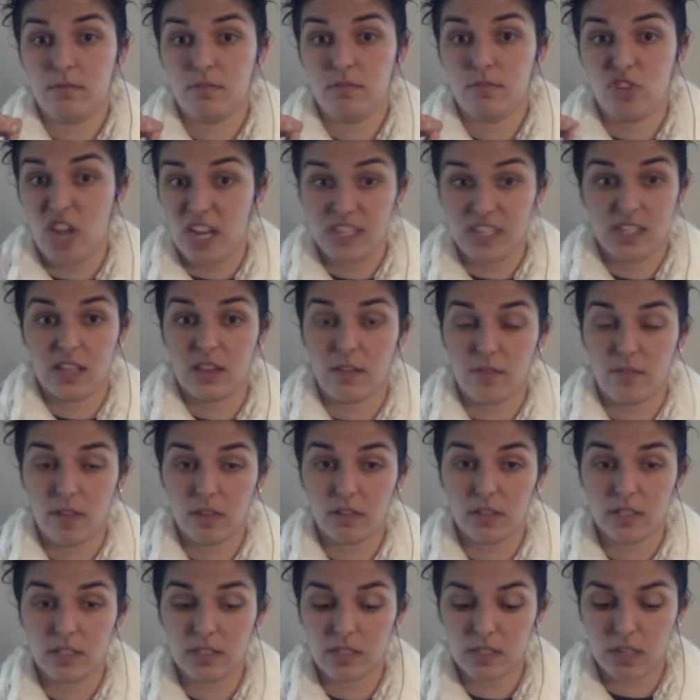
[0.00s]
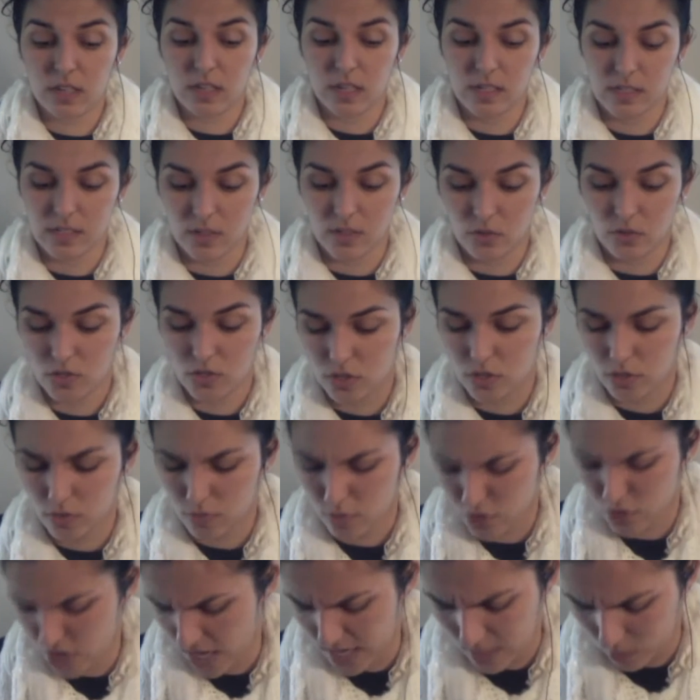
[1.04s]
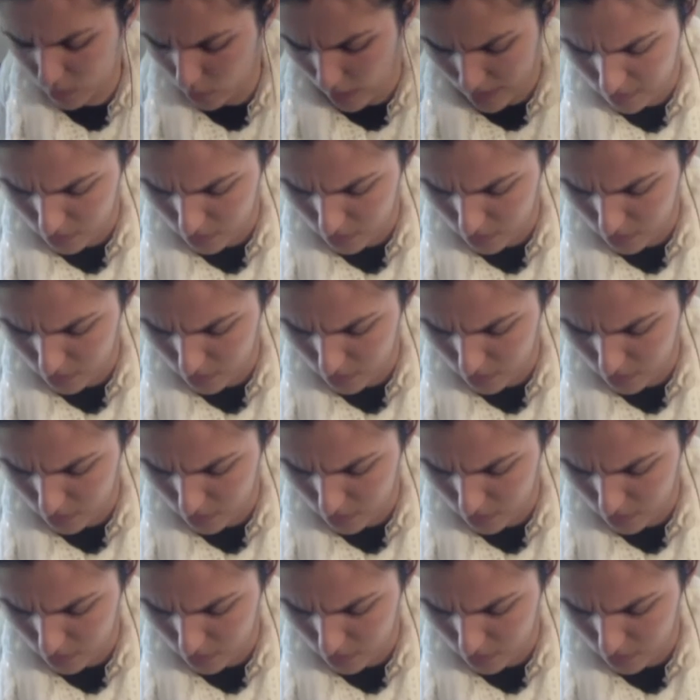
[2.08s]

chasing the villains, because those two, which I didn't write,